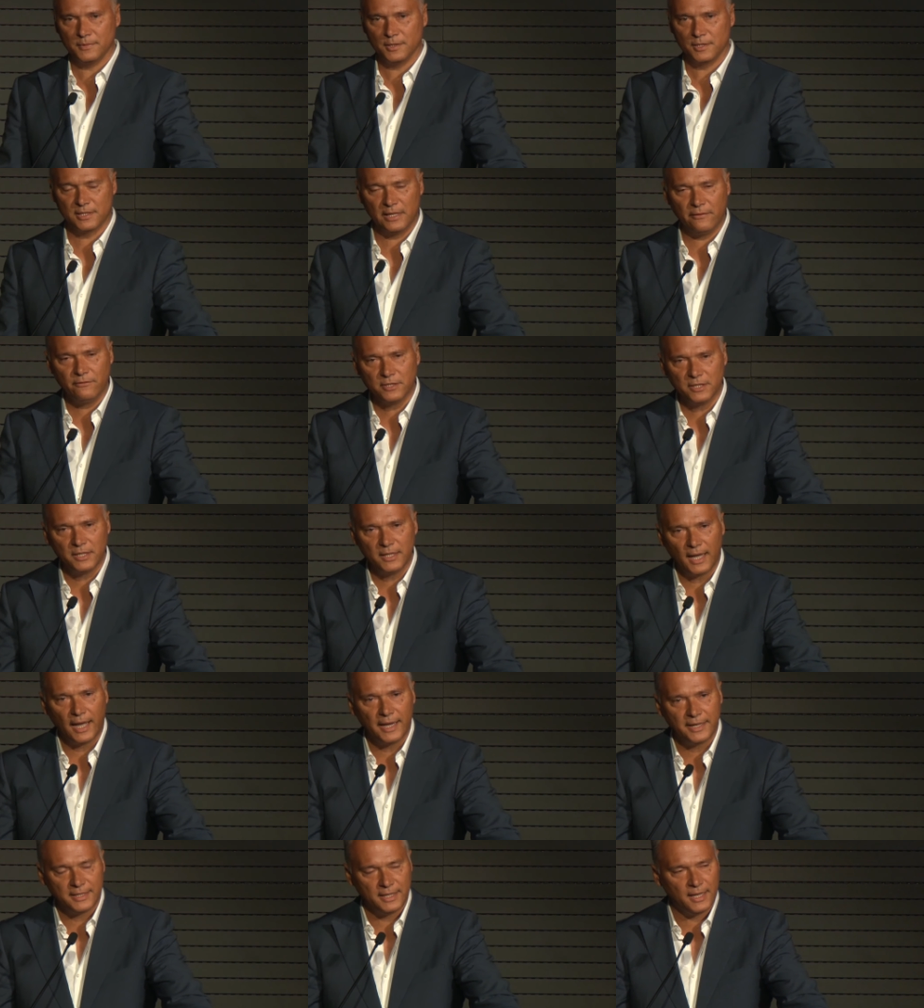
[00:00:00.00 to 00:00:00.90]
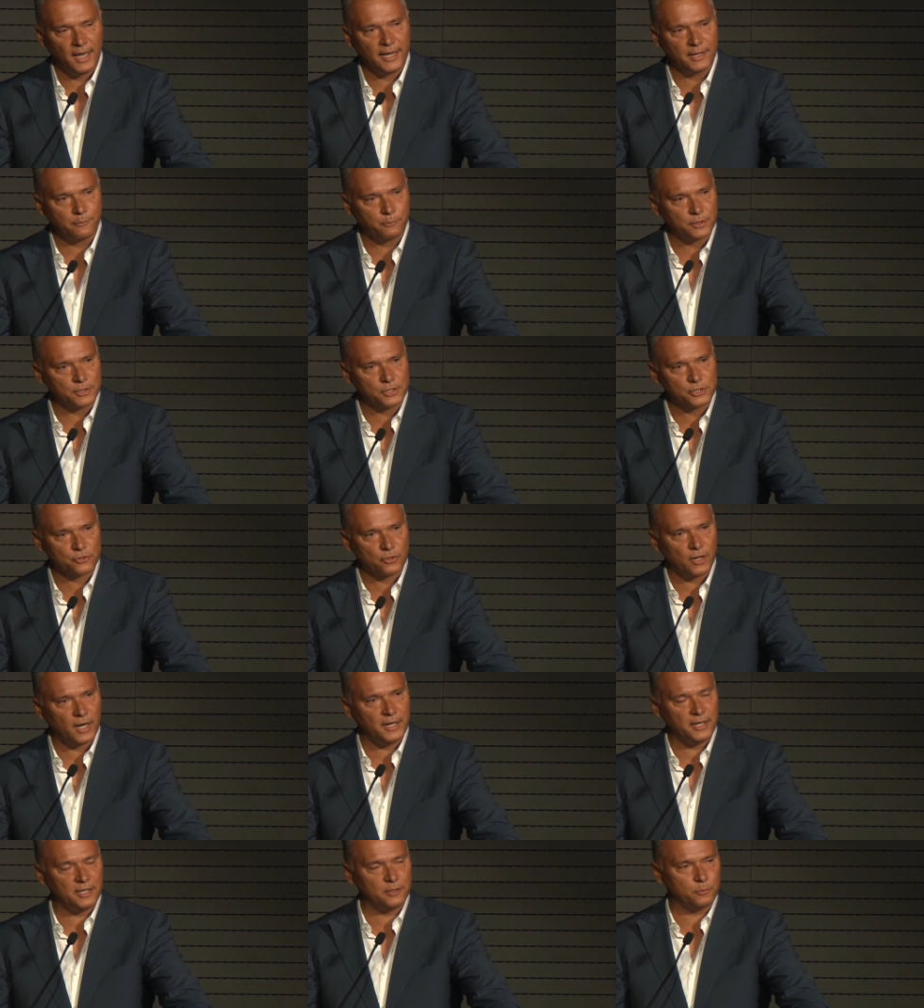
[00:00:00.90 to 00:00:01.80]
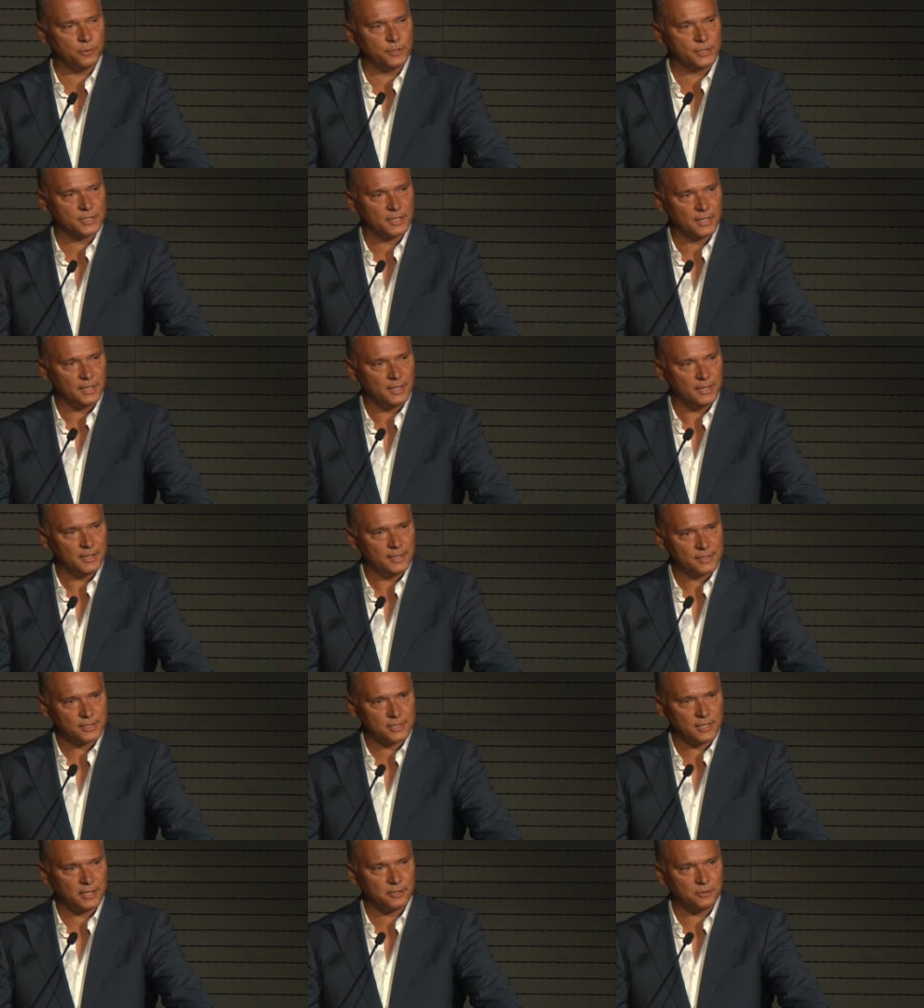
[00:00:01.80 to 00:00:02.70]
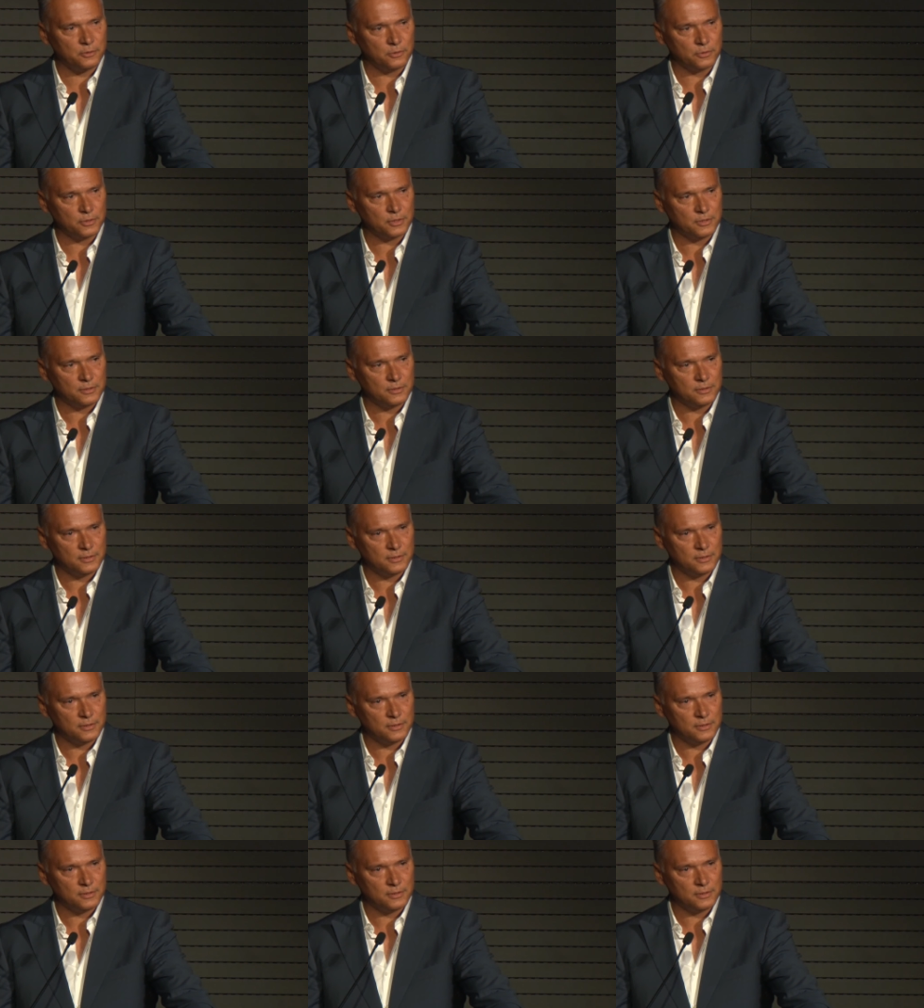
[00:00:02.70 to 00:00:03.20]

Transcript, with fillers: 1788, when Australia was settled,